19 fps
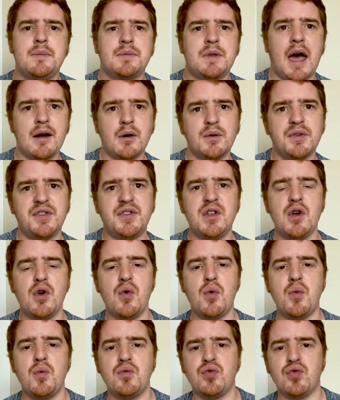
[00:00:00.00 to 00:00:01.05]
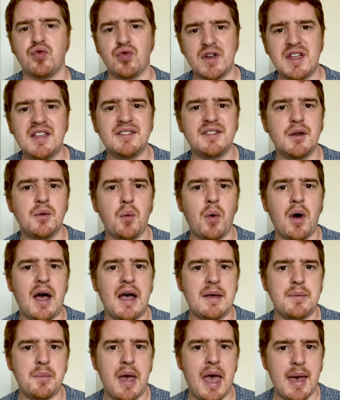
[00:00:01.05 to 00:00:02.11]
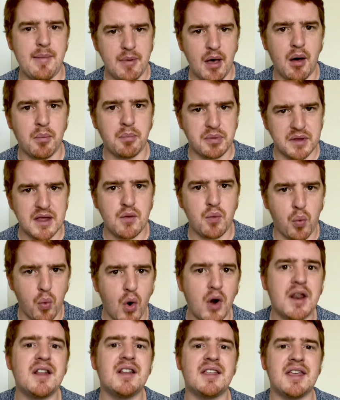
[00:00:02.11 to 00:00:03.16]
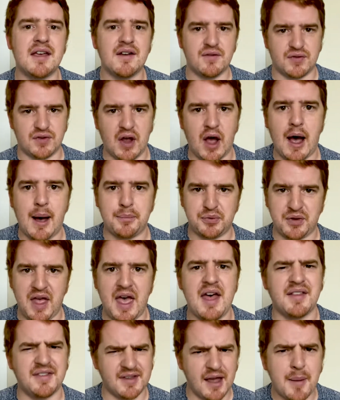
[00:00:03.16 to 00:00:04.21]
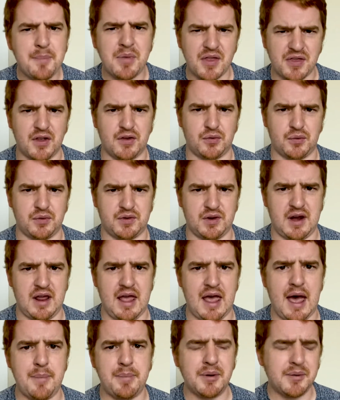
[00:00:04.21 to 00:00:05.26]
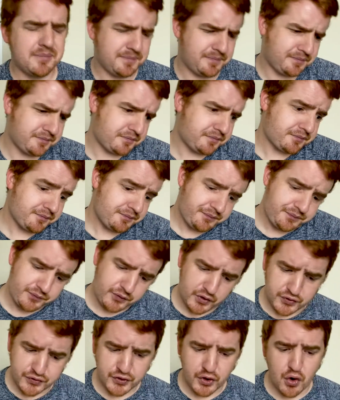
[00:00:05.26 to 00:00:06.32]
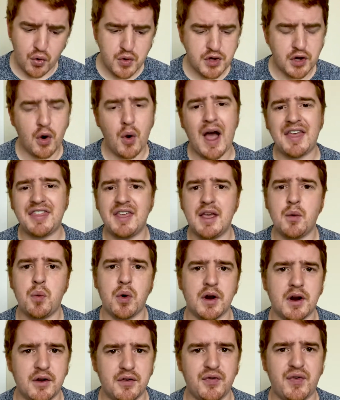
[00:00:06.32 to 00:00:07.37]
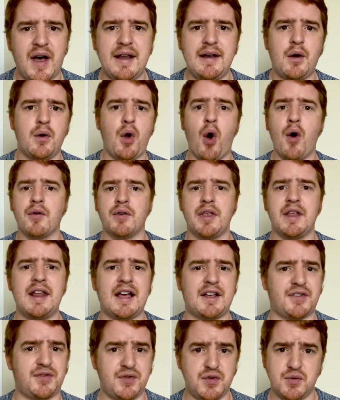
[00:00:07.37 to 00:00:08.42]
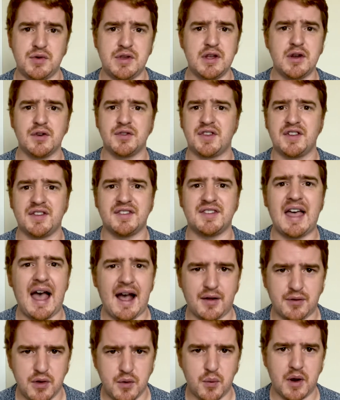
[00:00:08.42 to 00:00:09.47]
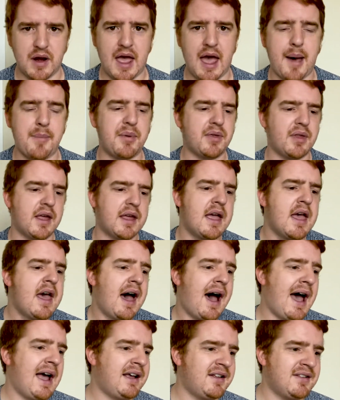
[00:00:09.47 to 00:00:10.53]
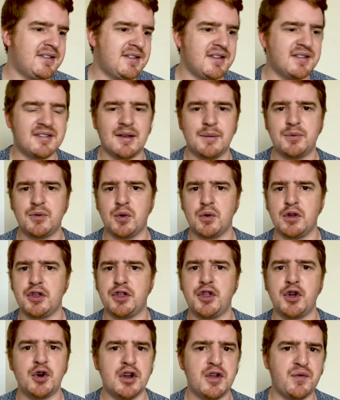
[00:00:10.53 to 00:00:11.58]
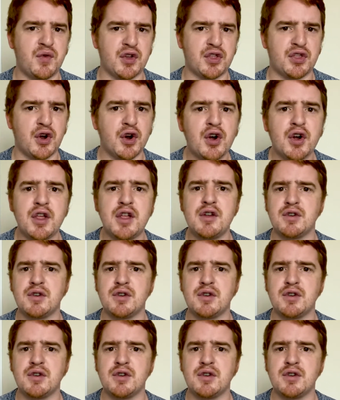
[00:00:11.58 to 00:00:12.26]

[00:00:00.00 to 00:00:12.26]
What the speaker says: I don't see a reason why MLB wouldn't give Topps a heads up that this was going to happen. So, I think we're going to find out over the next few years exactly what happened. Like, I could see some sort of 30 for 30